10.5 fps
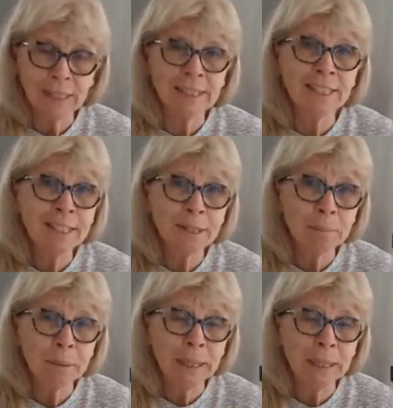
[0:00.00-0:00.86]

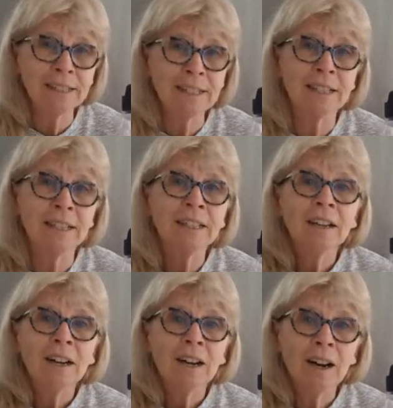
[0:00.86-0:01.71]
disappears.
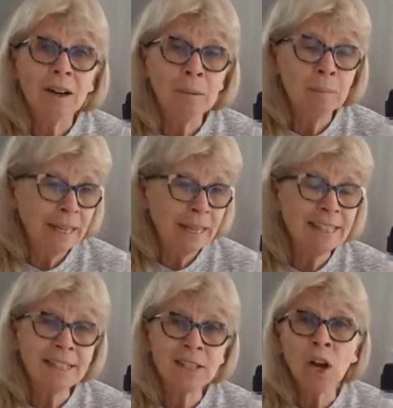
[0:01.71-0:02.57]

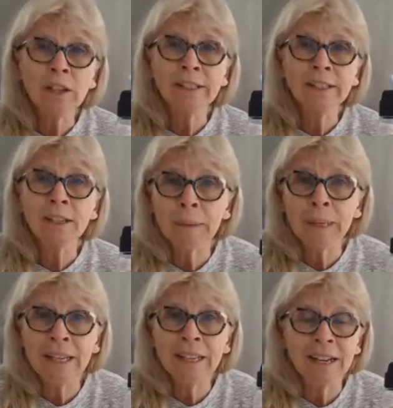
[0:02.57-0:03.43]
It's not going to
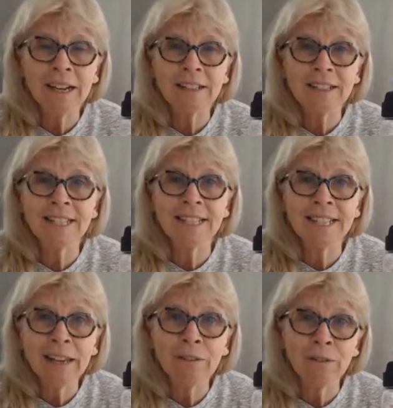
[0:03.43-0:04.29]
be
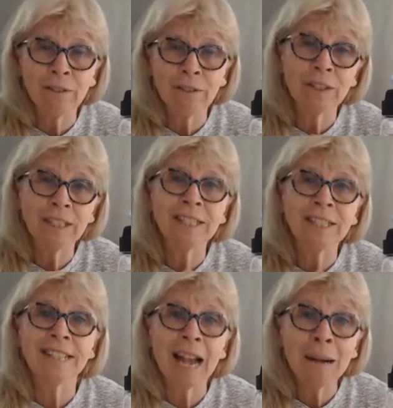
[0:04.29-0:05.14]
safe for
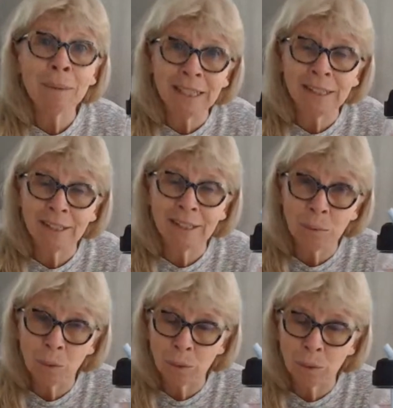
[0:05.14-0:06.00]
contaminated
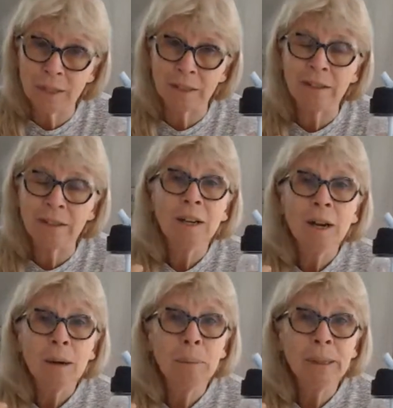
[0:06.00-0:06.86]
water,
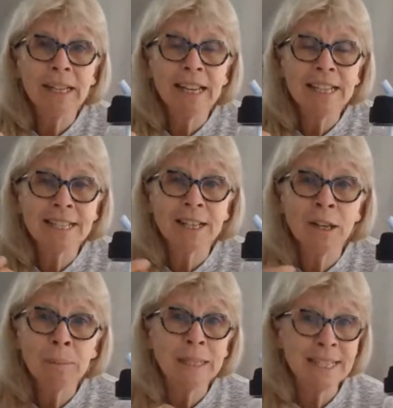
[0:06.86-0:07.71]
but it's going
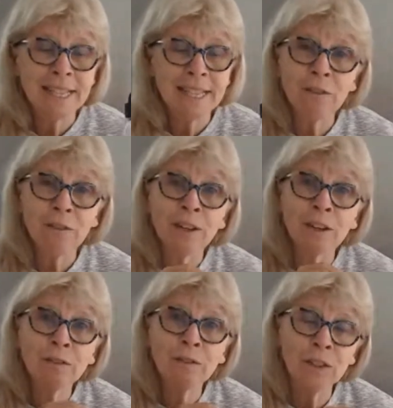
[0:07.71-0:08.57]
to be safe
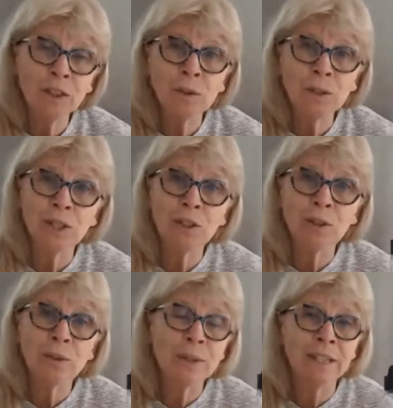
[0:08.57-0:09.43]
enough for you to
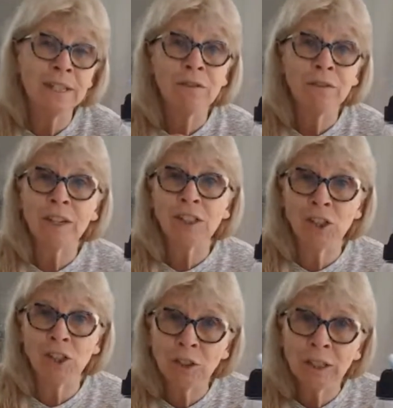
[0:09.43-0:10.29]
use in fresh
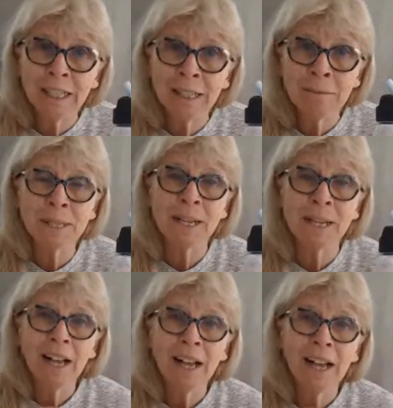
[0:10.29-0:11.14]
streams
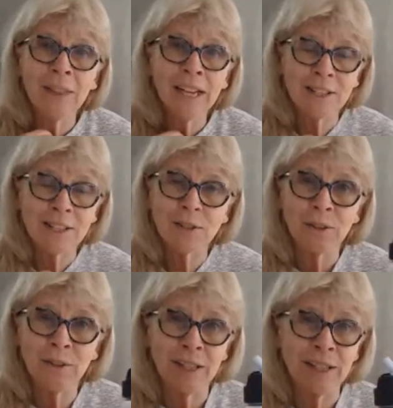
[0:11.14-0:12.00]
and that sort
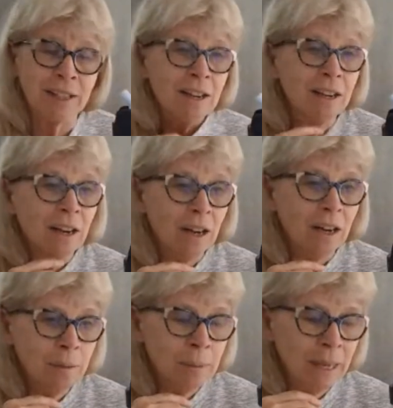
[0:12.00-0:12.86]
of thing.
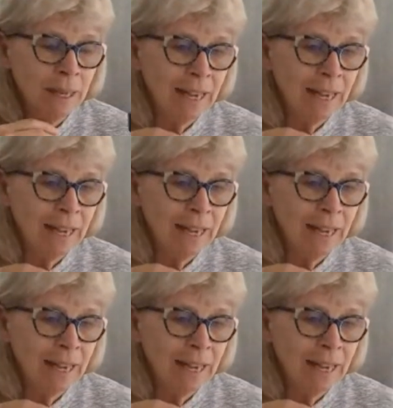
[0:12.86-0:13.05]
I